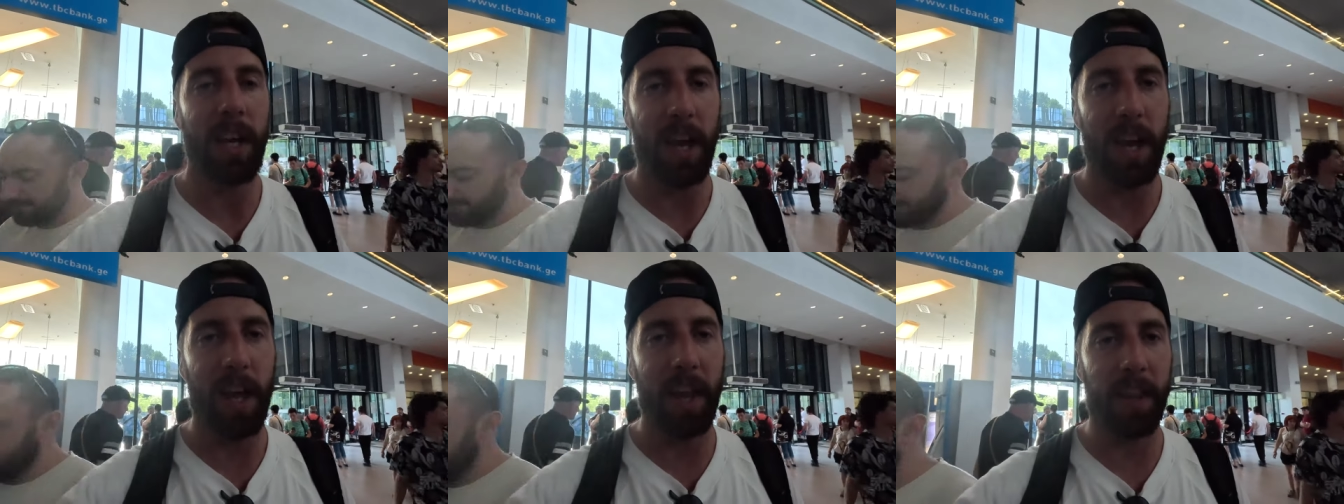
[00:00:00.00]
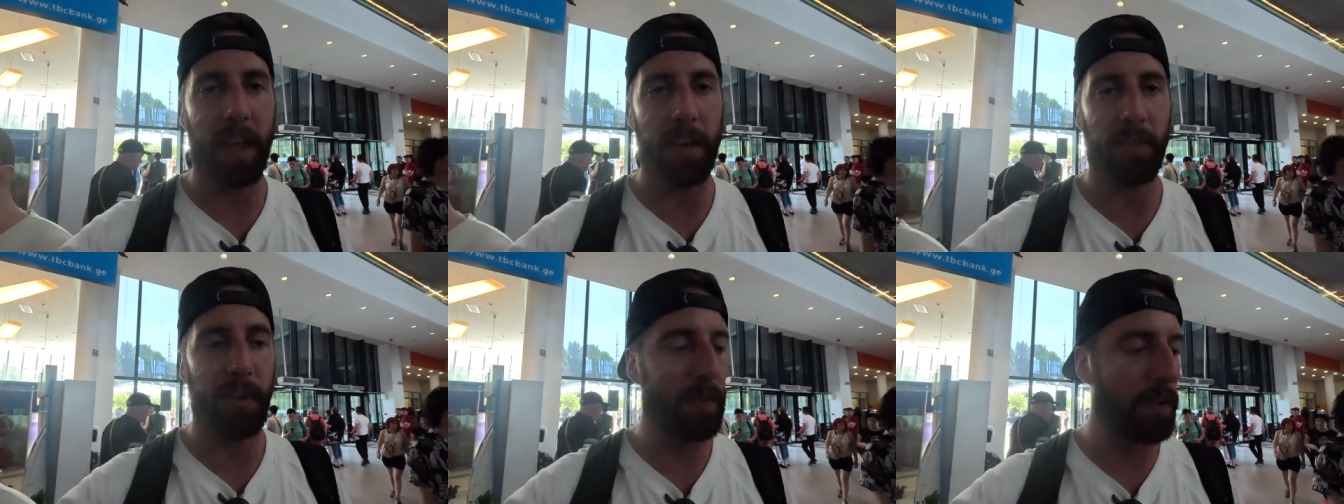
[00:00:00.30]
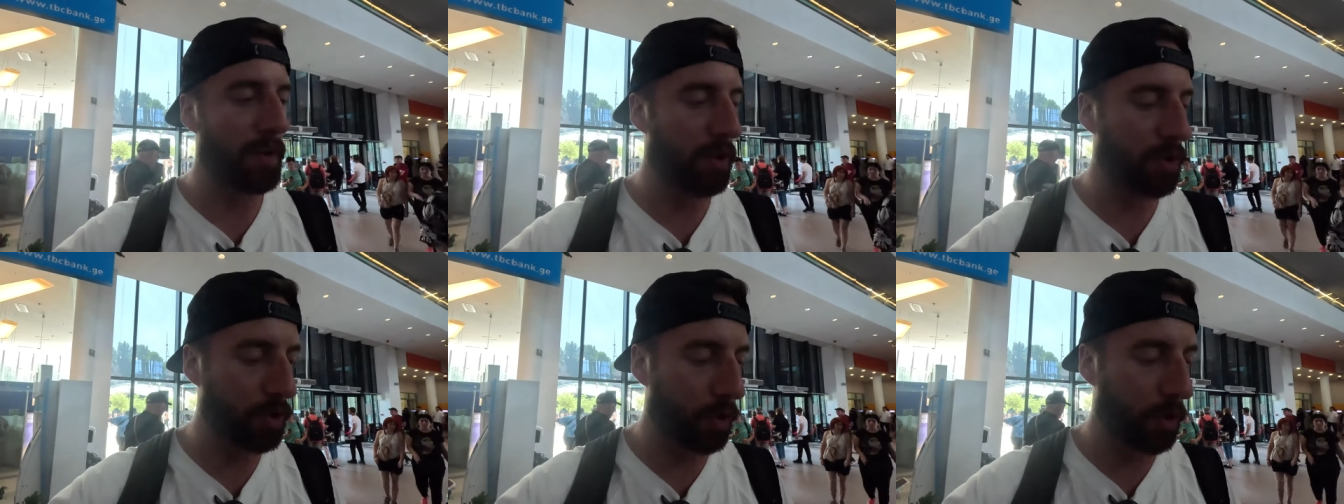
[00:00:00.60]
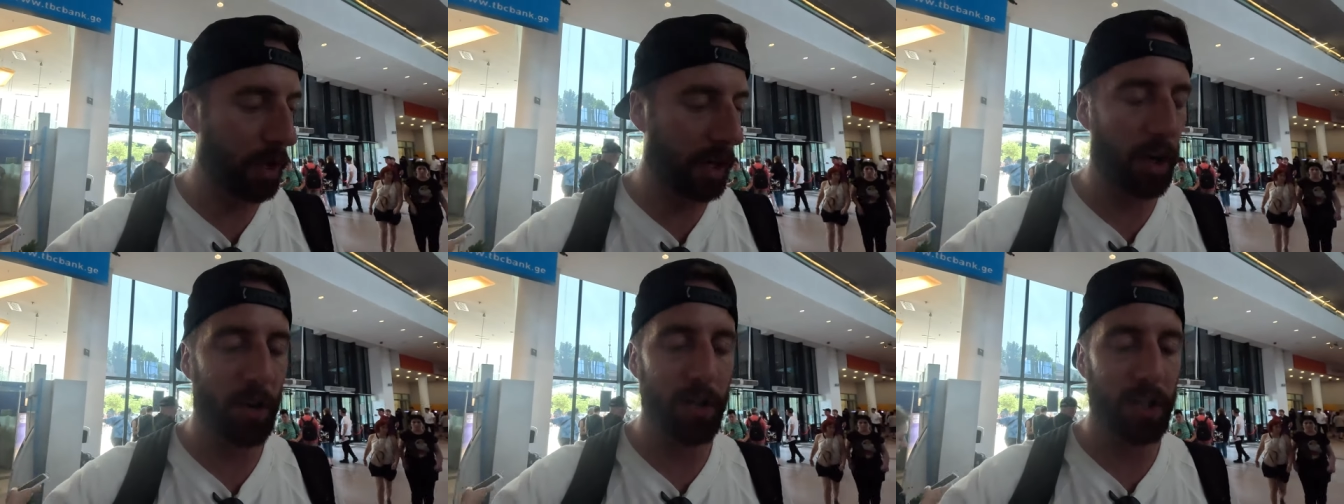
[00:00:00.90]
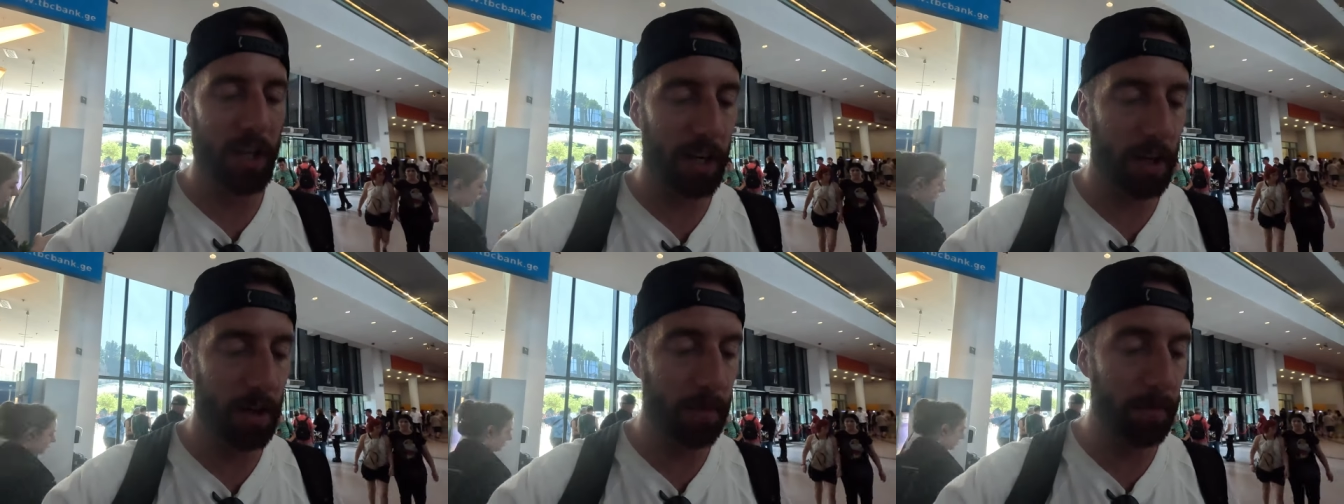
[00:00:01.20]
and they've given us all their
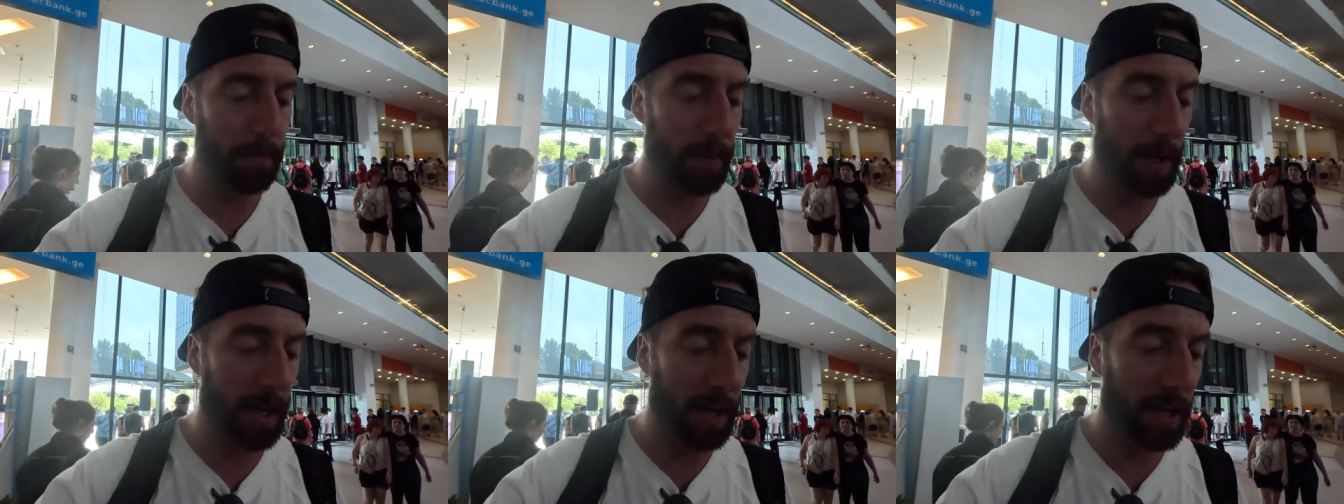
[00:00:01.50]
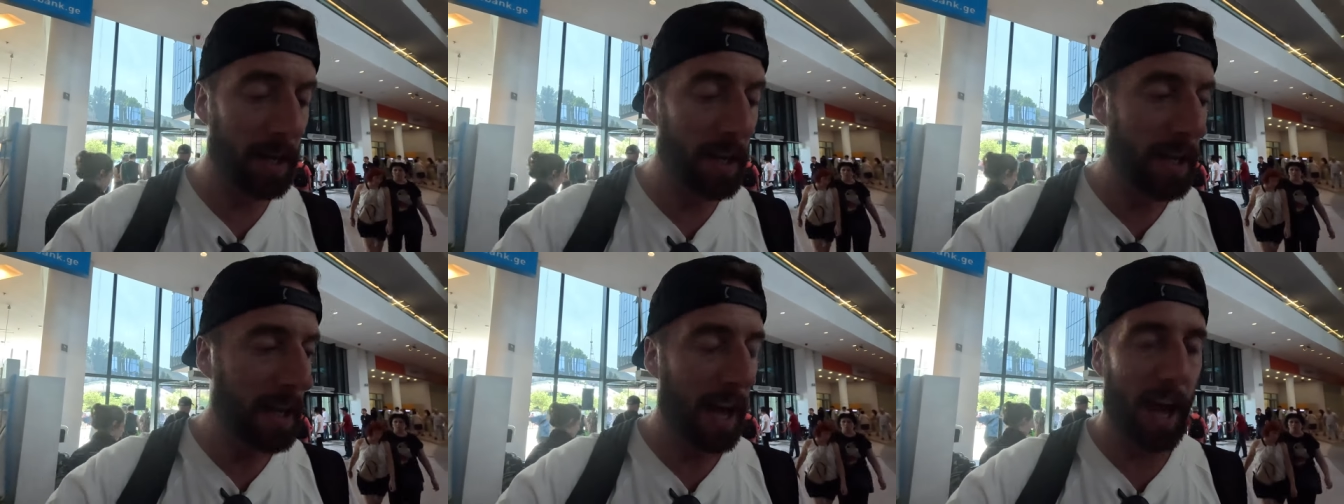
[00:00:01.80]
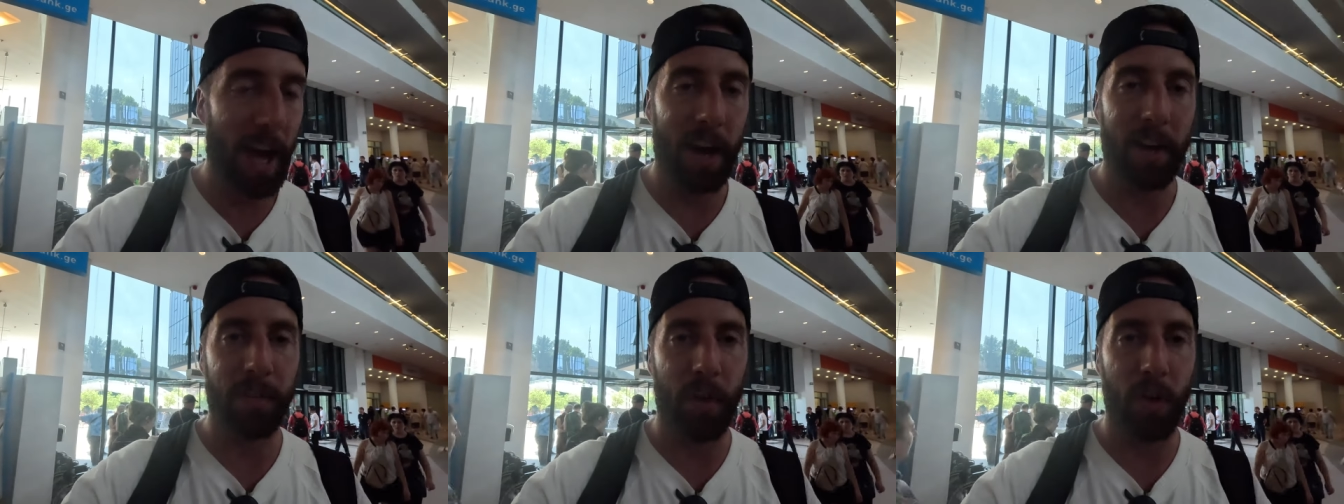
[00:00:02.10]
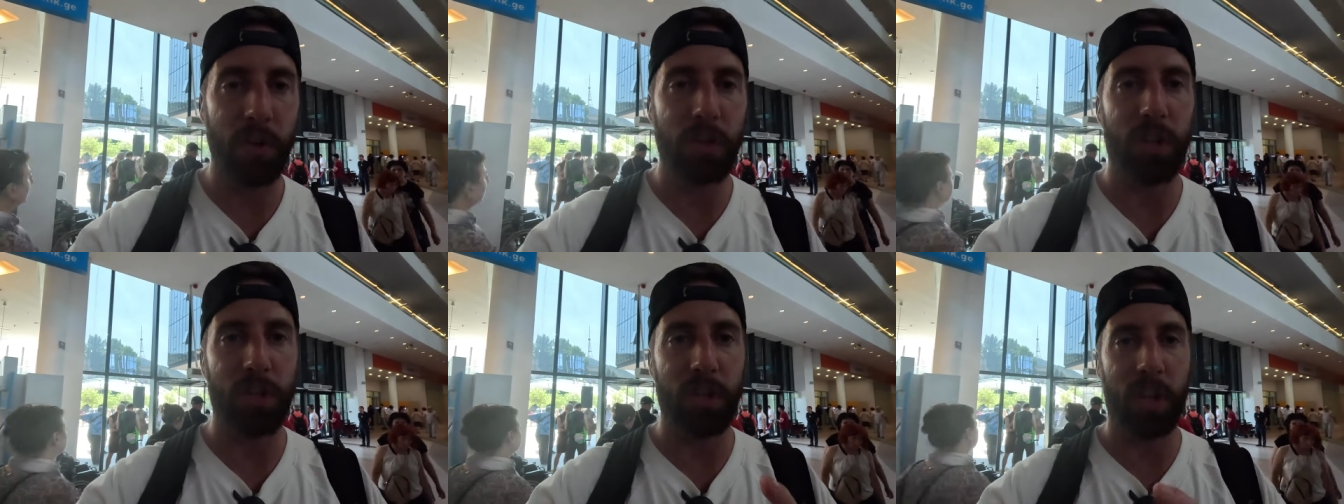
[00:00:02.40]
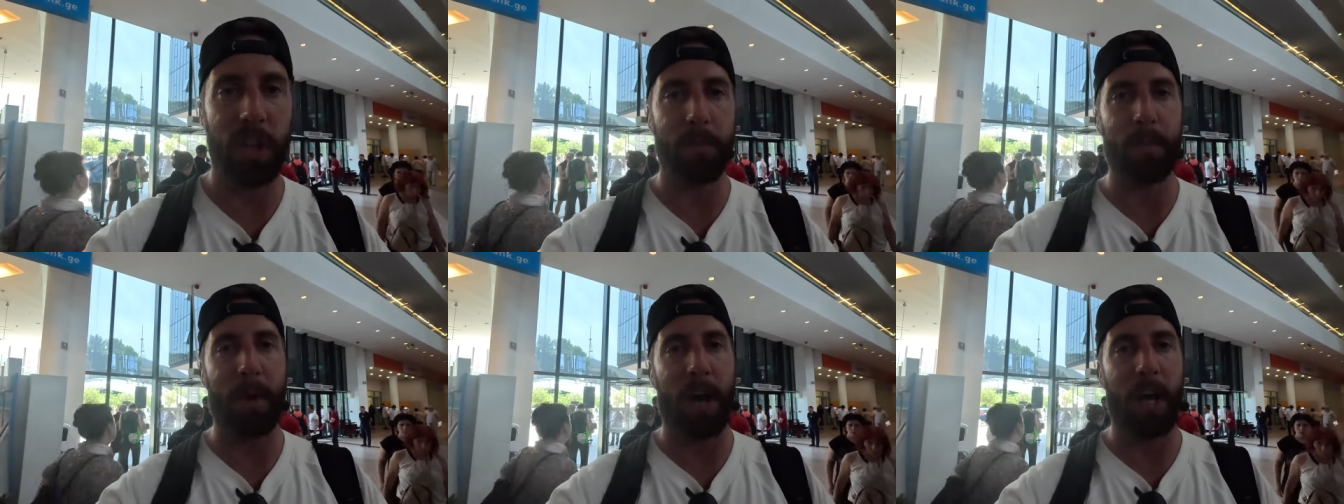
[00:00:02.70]
contact number and photos
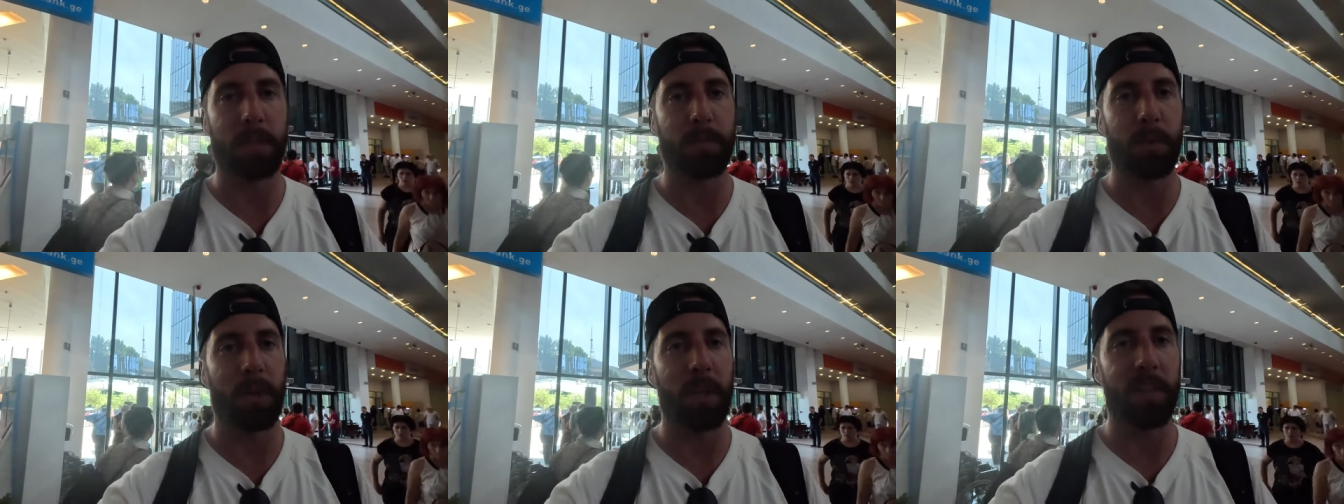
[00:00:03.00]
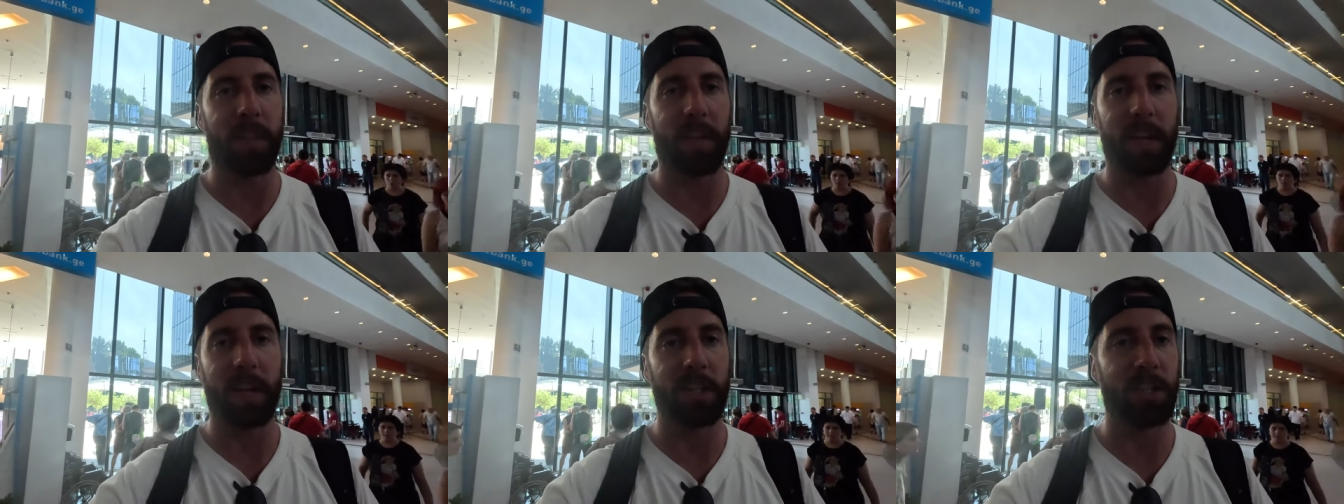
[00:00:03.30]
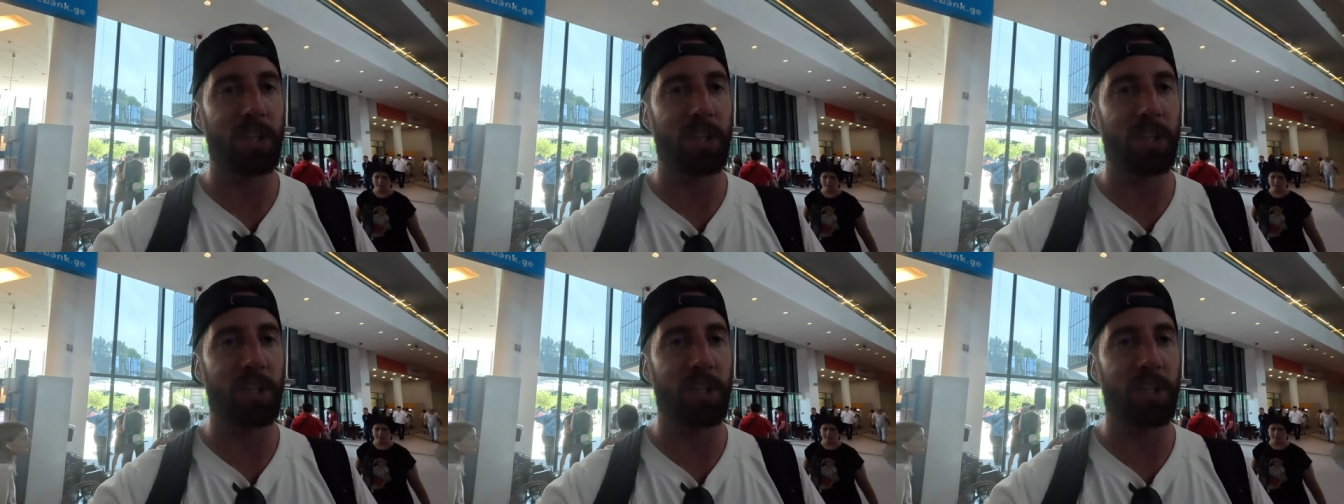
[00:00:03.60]
of their passport and things.